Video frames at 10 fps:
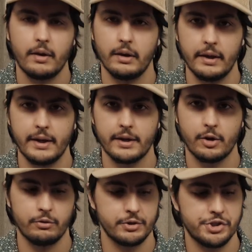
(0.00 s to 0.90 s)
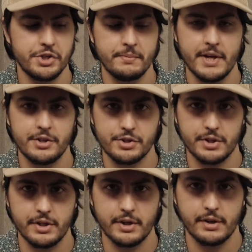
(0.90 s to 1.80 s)
lick over G major
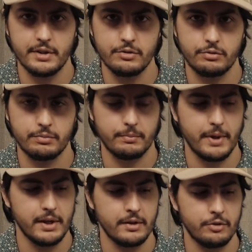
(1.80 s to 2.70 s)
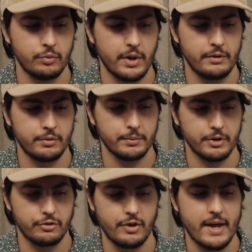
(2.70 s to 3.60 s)
here. He's making his way from
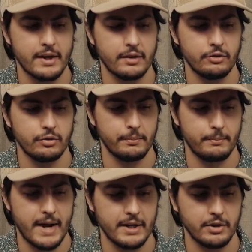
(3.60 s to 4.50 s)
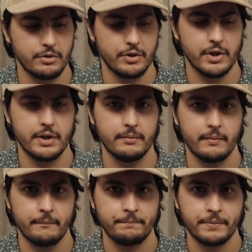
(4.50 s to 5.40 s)
the second to minor
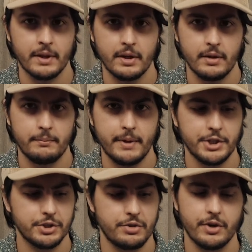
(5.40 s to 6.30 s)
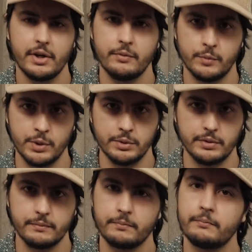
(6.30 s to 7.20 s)
third, major third,
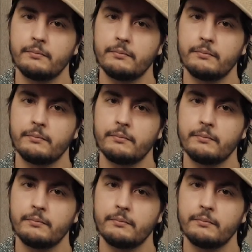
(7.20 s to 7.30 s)
root.